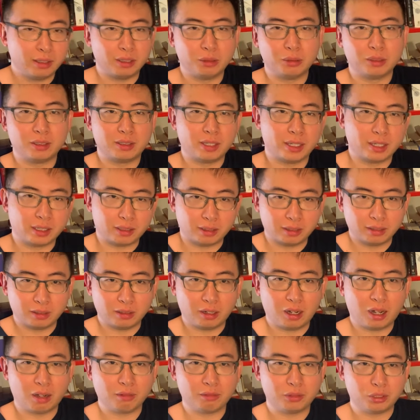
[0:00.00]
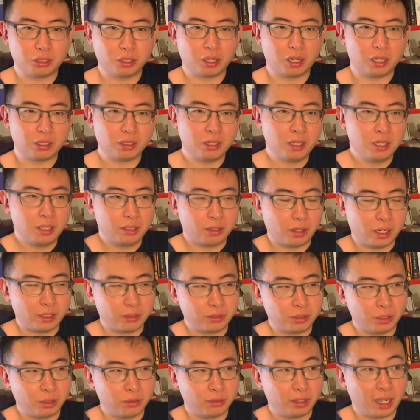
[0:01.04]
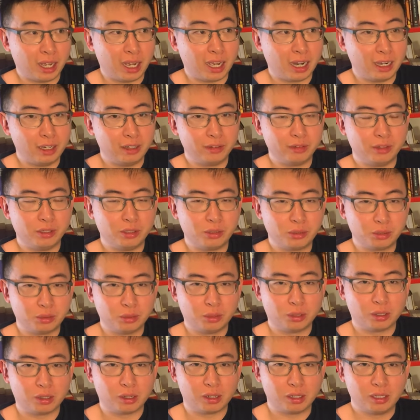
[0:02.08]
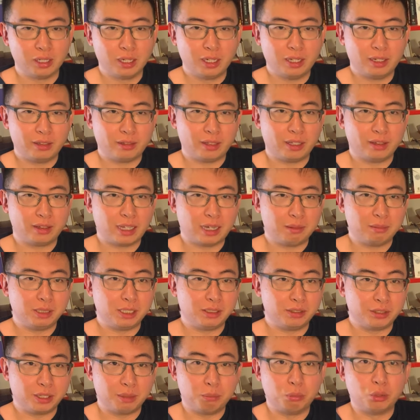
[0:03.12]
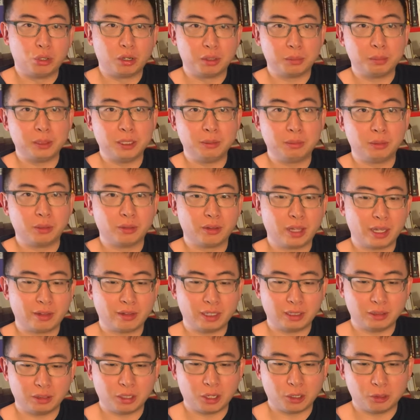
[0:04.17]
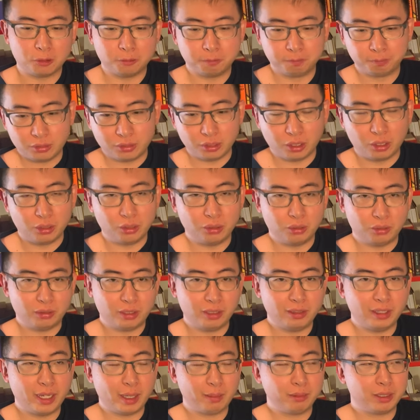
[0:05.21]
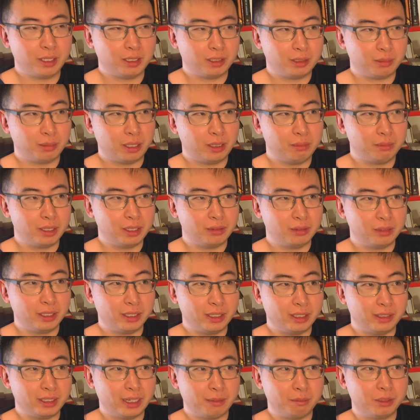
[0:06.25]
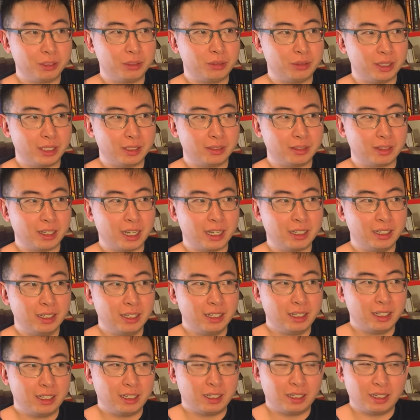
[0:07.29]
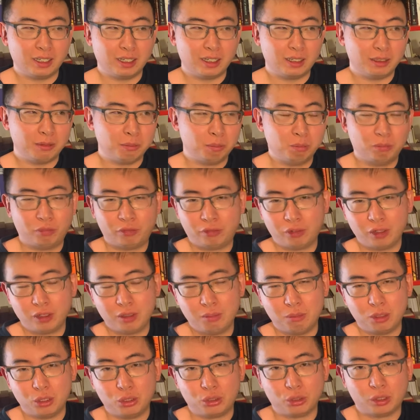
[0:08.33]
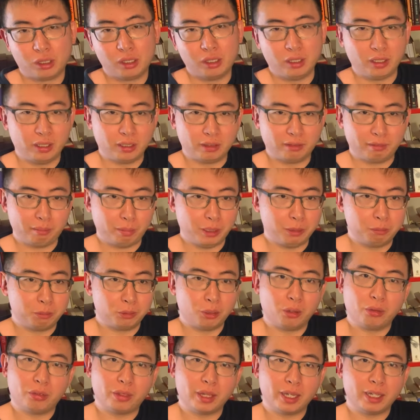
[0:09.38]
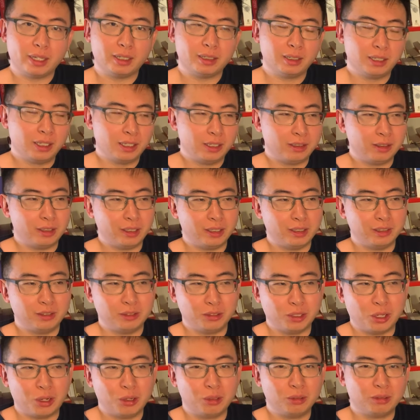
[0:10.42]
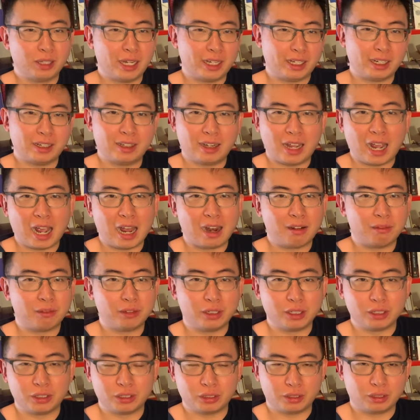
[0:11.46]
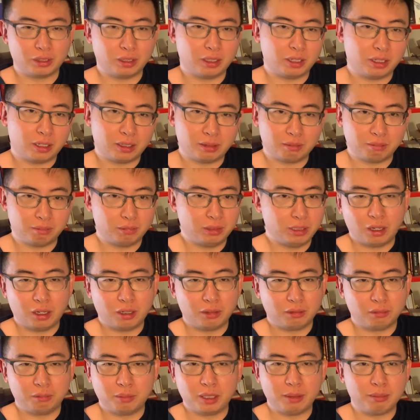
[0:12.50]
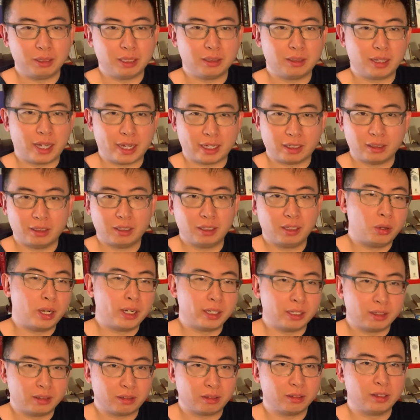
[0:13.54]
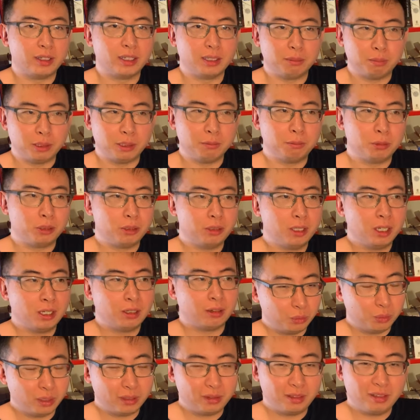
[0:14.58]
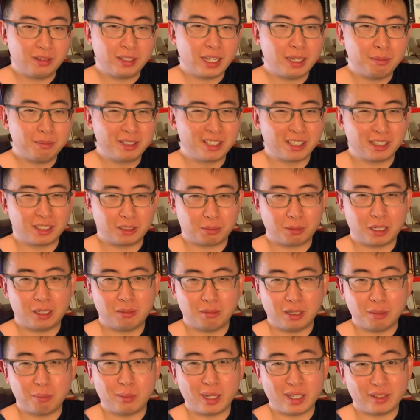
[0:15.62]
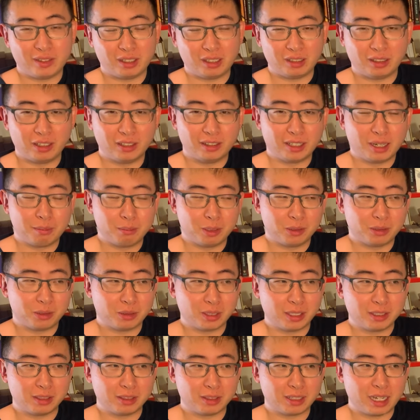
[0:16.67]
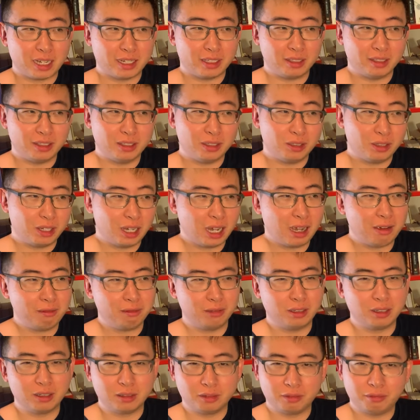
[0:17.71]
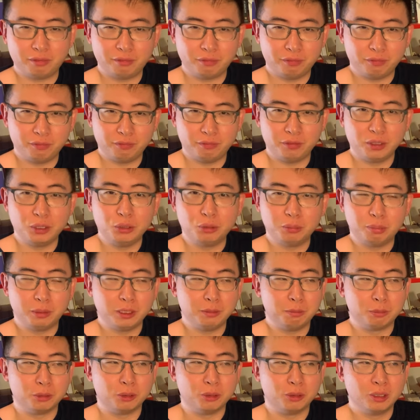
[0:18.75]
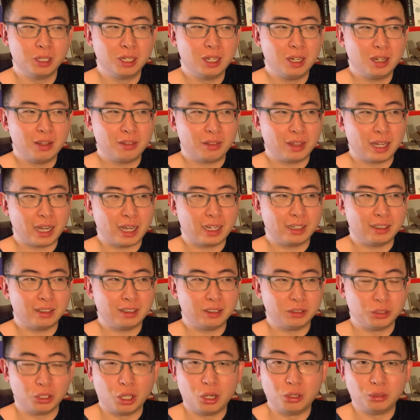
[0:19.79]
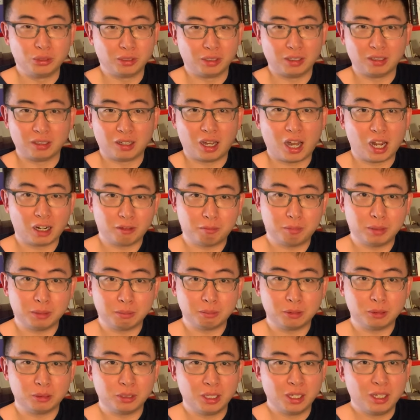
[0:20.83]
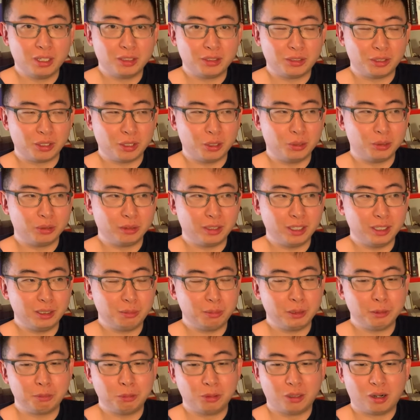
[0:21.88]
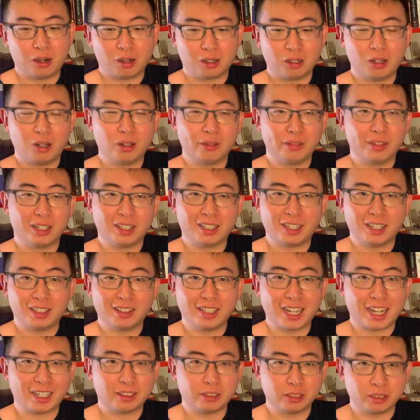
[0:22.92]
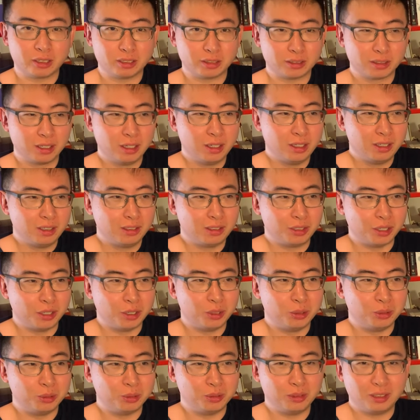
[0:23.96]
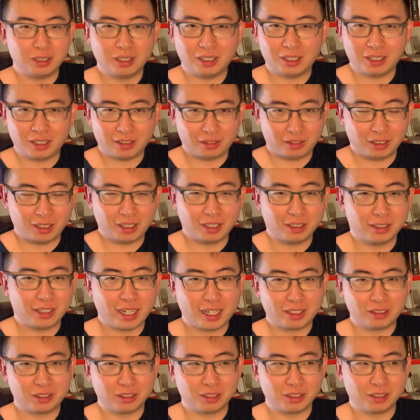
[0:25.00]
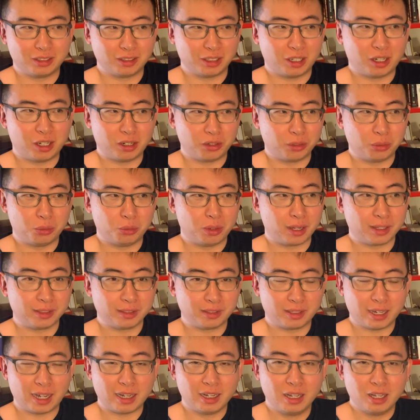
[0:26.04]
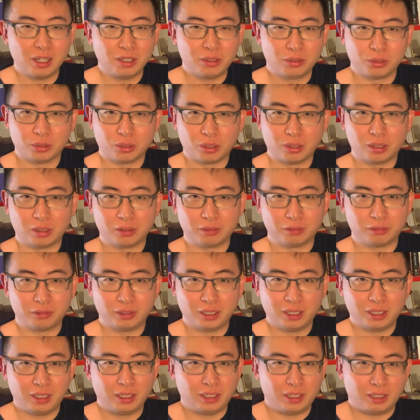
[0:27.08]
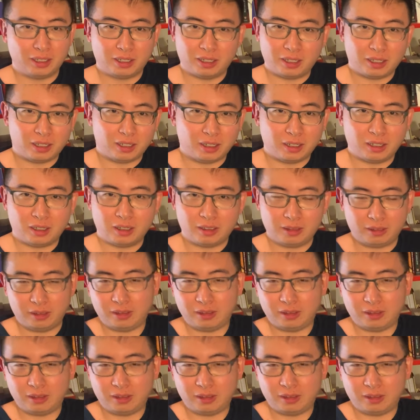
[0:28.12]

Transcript: they would tick off john right so the higher the score then that means the more people that they know. So the names experiment really demonstrates that uh, for the majority of people, they they know like an average um, of maybe like 20, 30 people. What the names experiment basically demonstrates is that you have a few people that knows a lot of people. So these people are called the connectors. So uh, the connectors are the ones that sort of uh,